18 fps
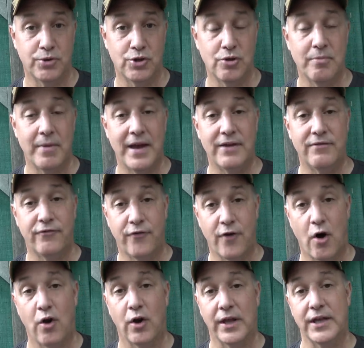You may
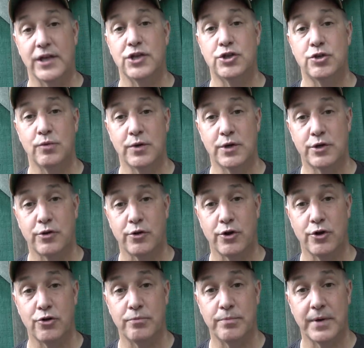fall into a
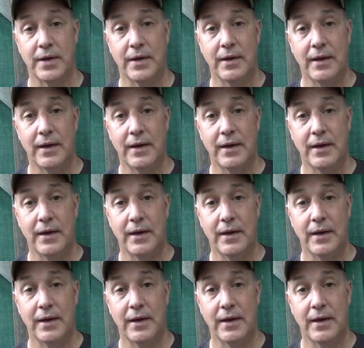group